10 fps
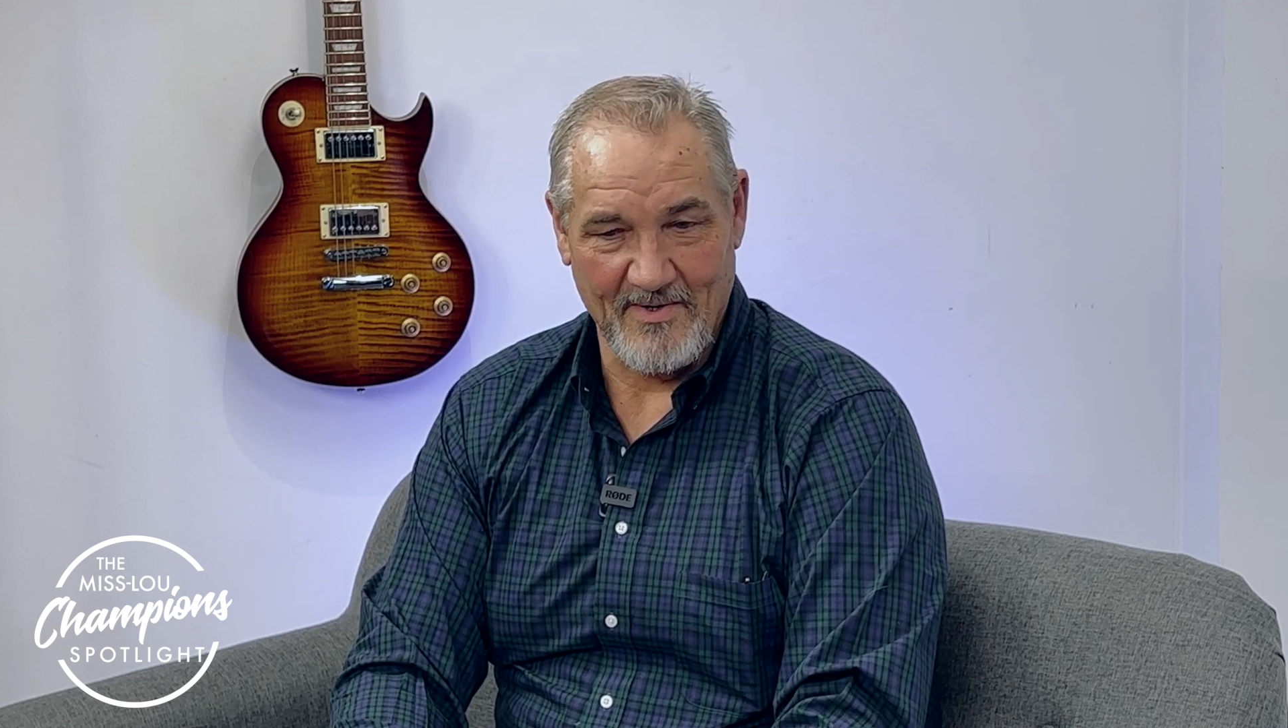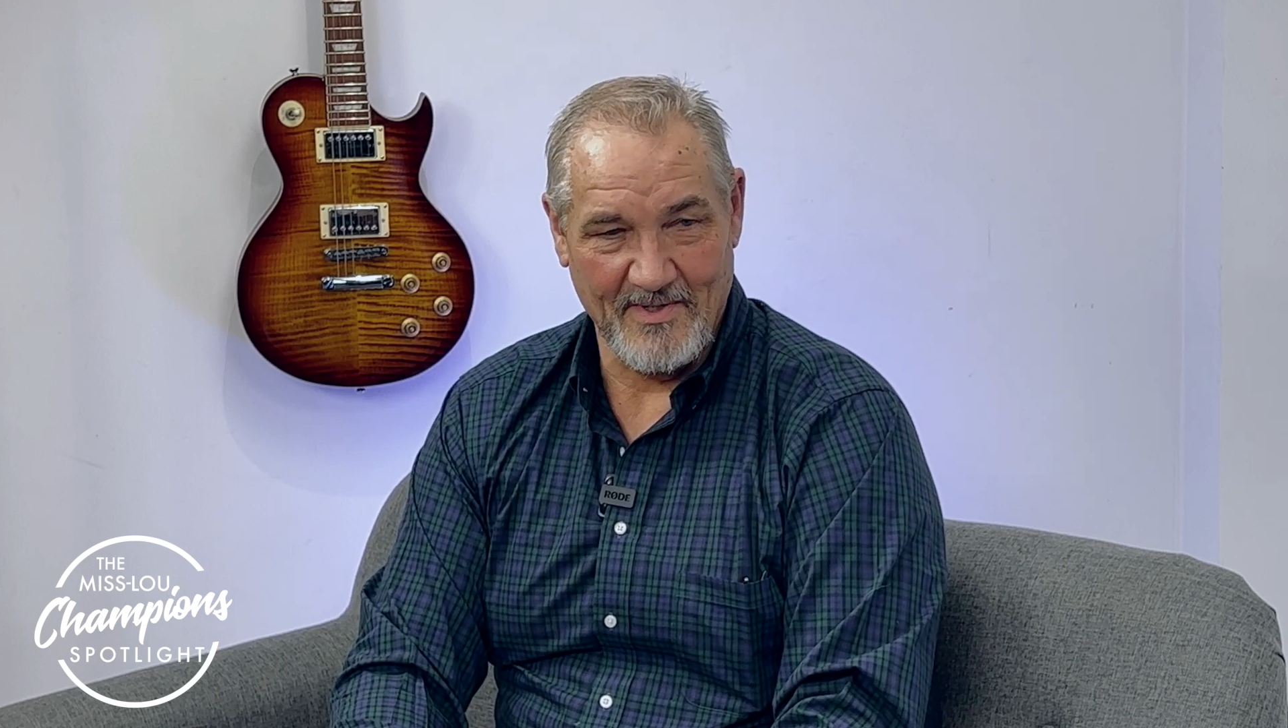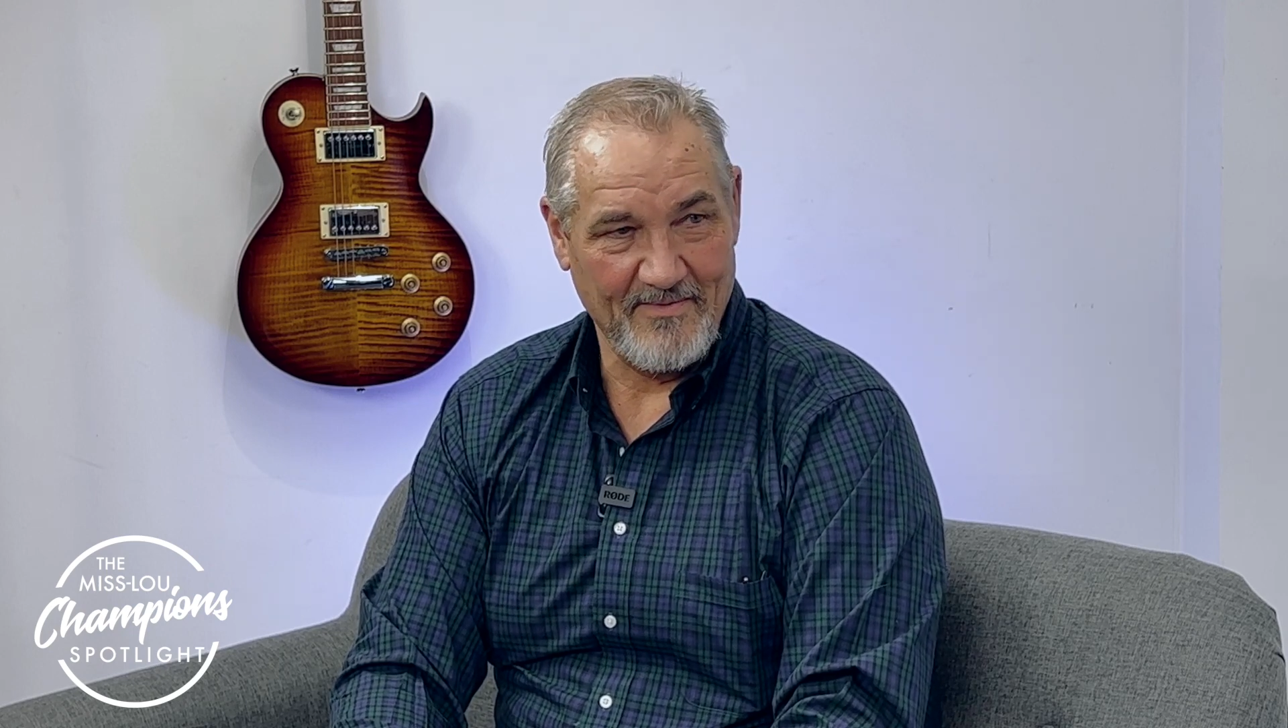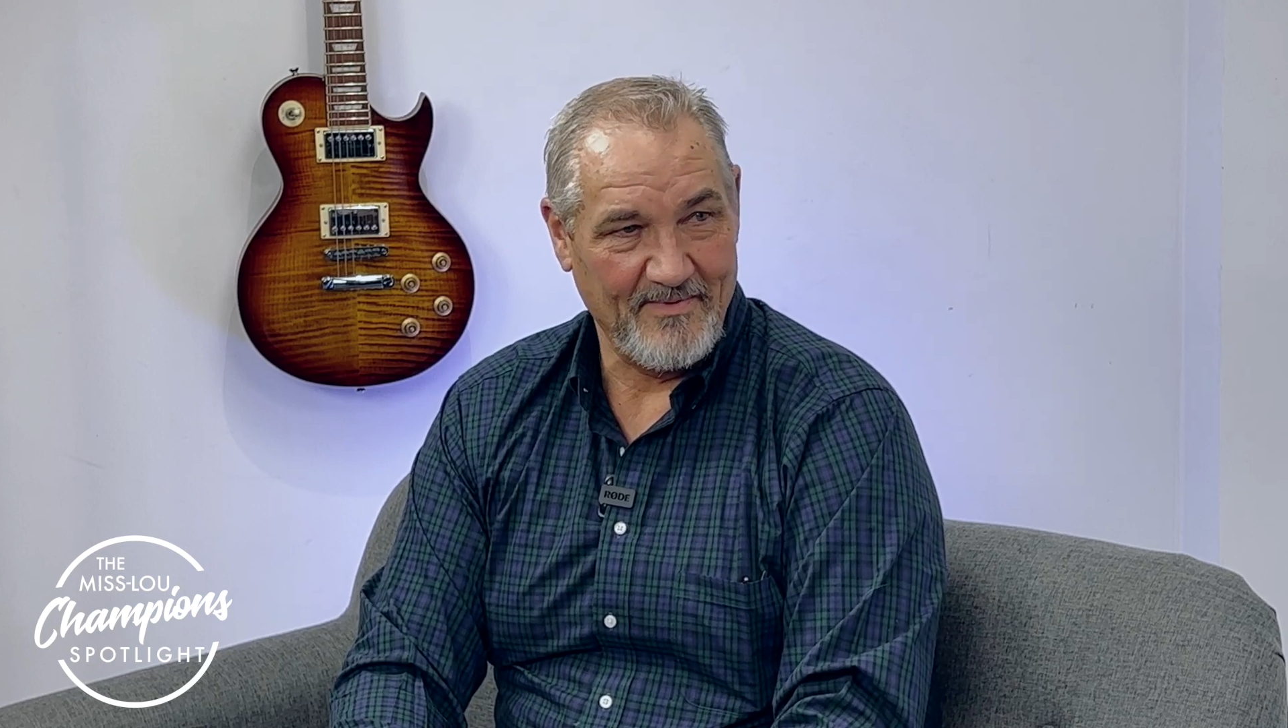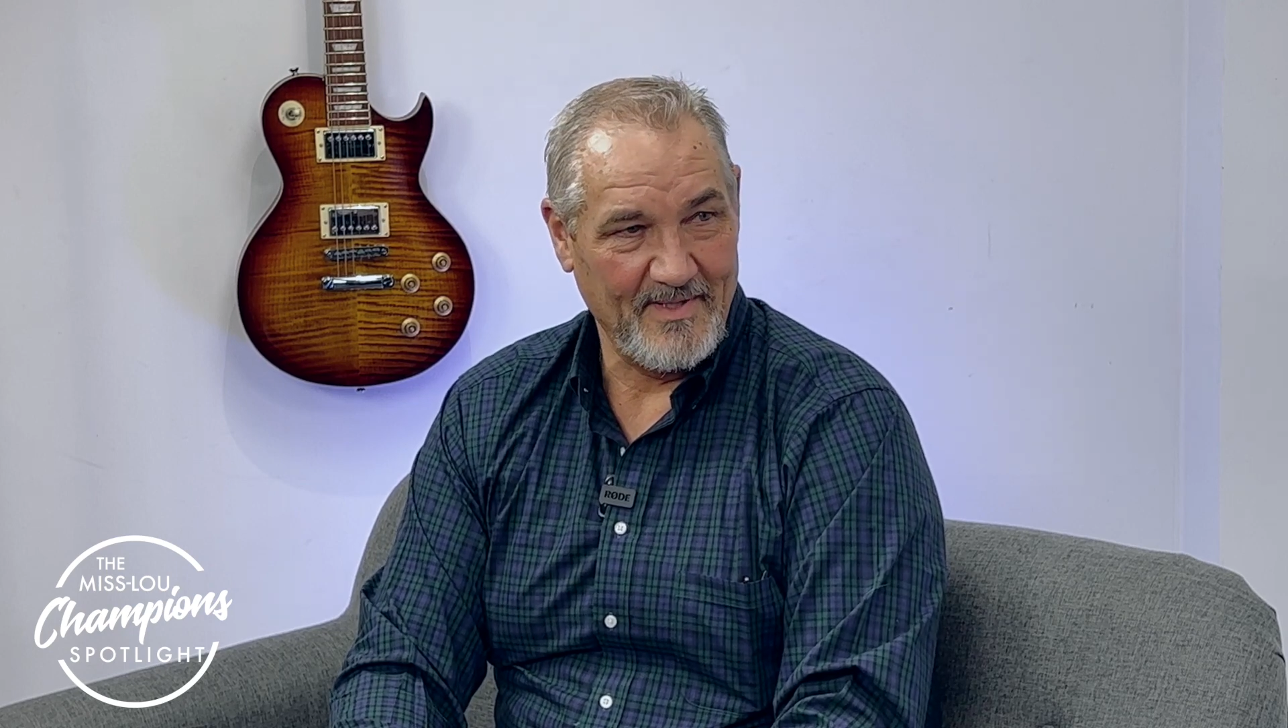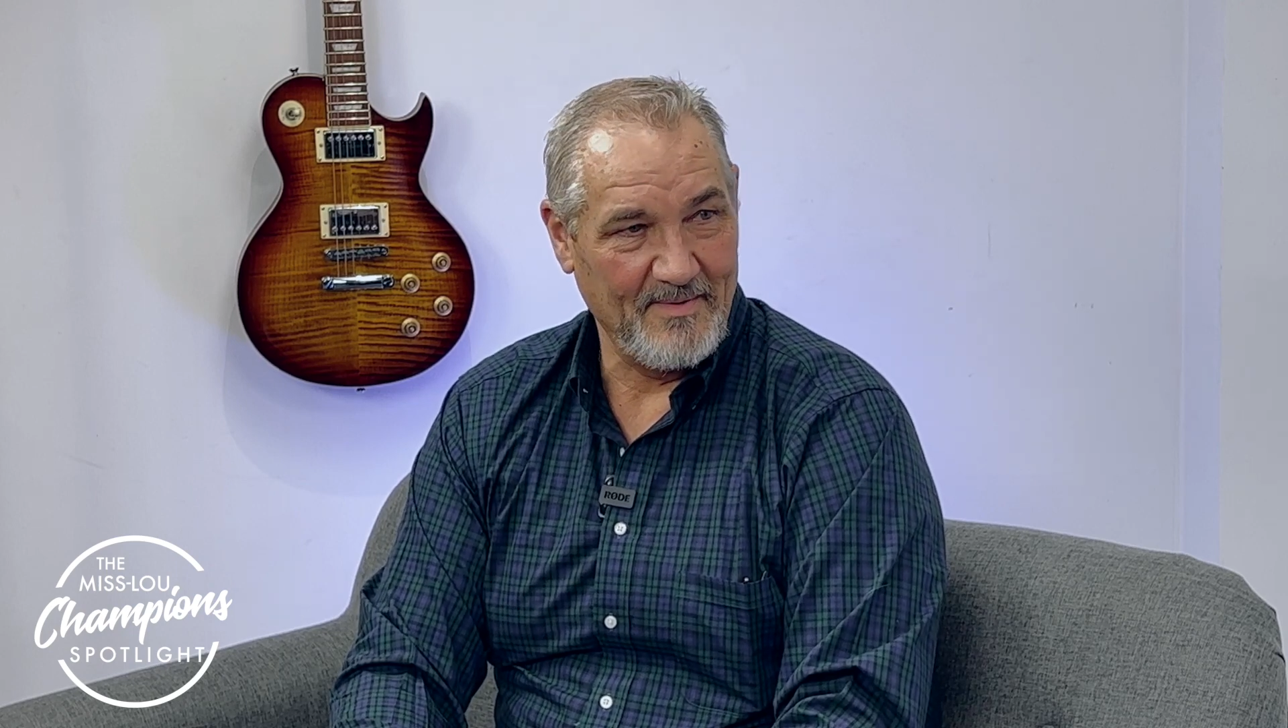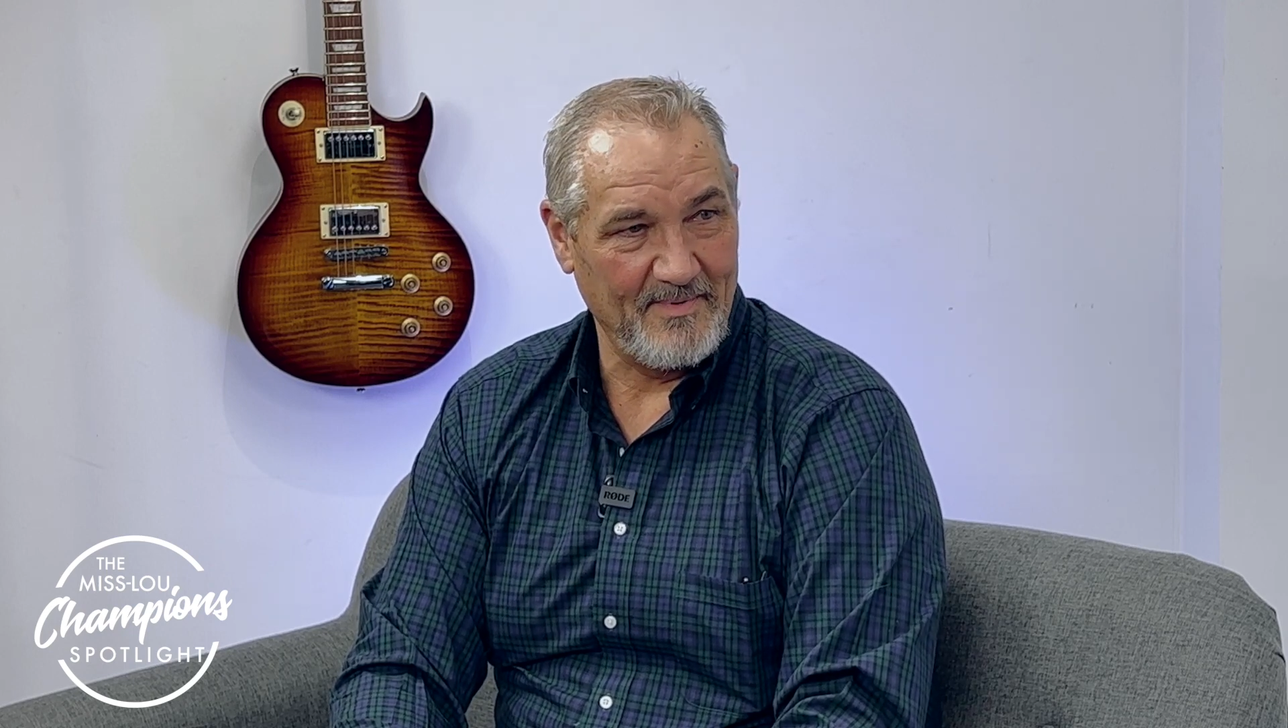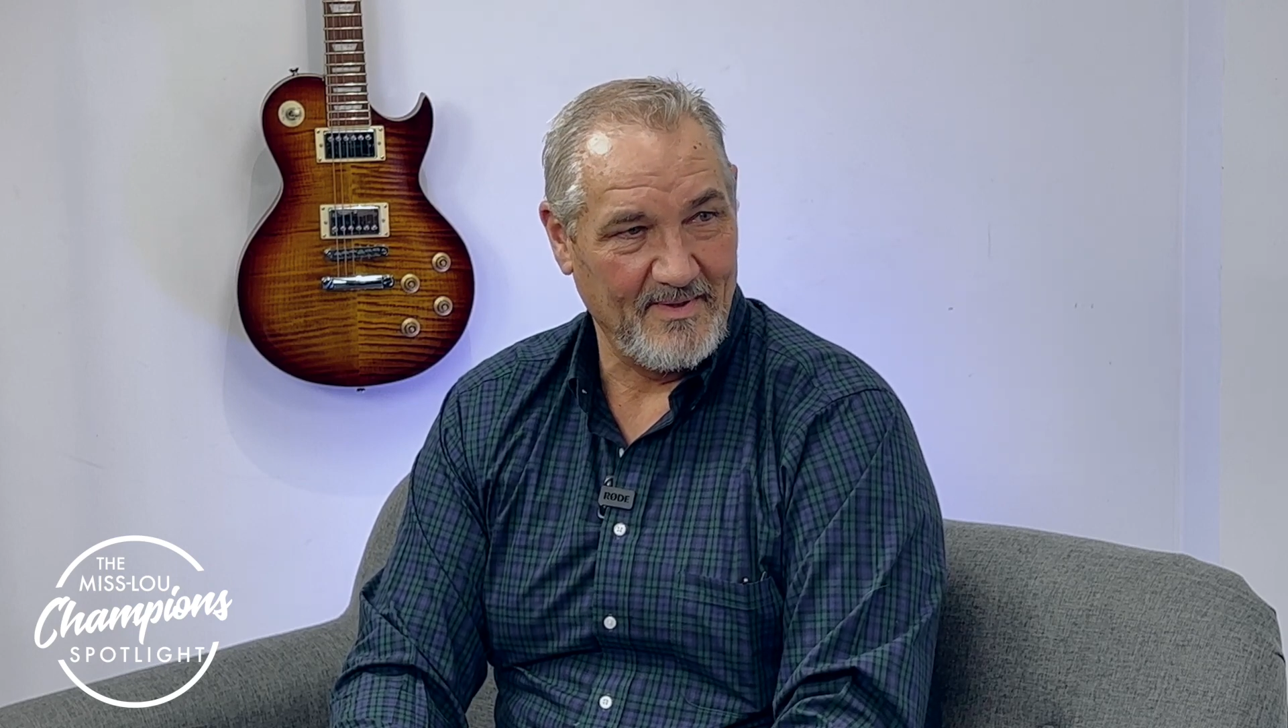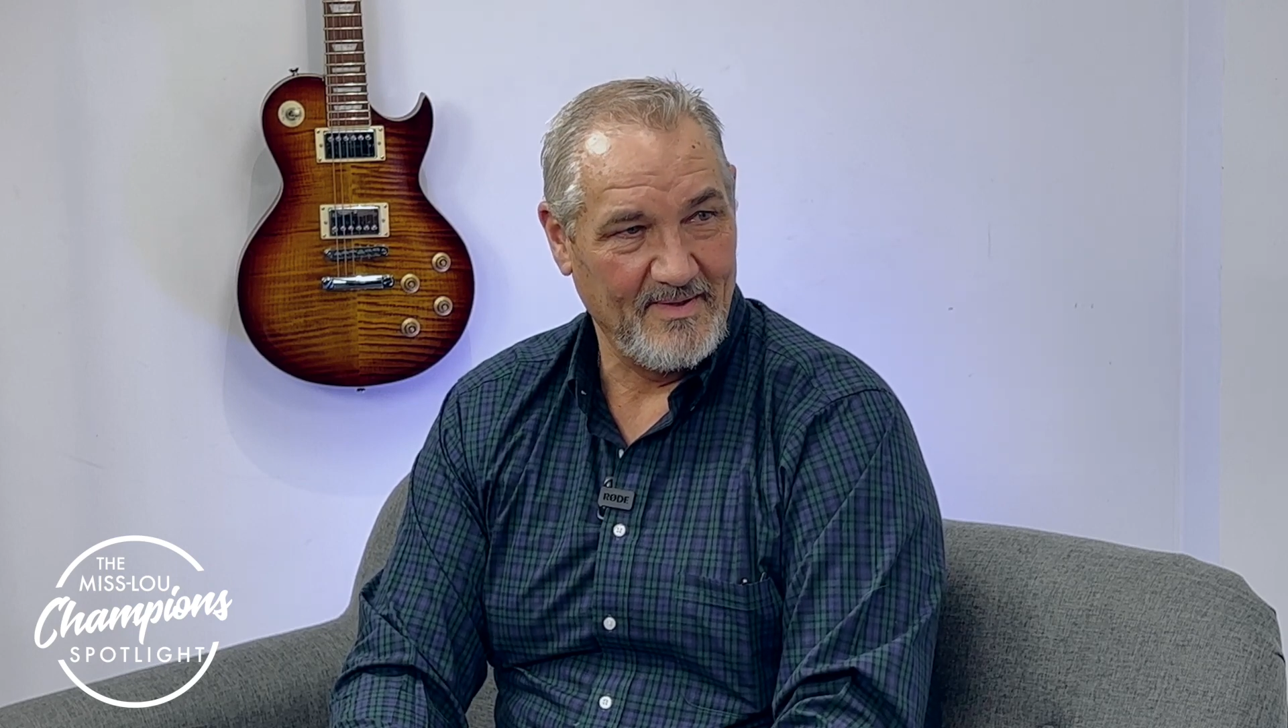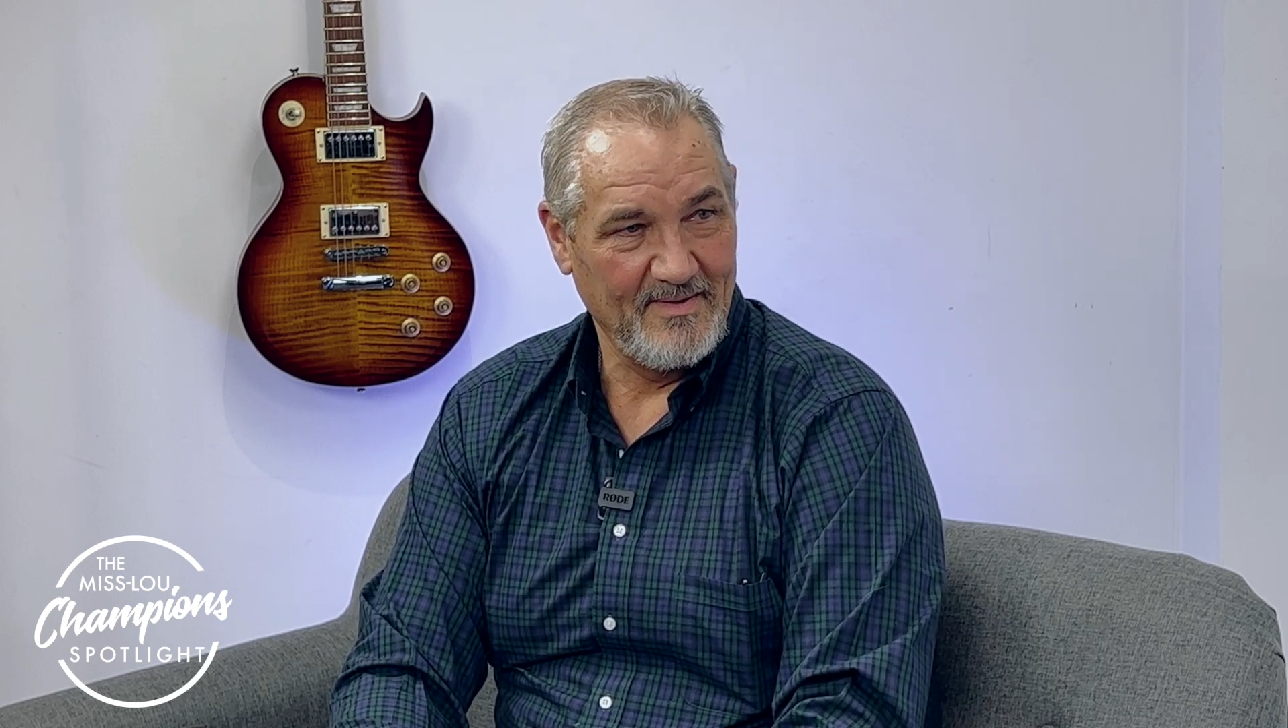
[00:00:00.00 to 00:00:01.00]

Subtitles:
enough for him to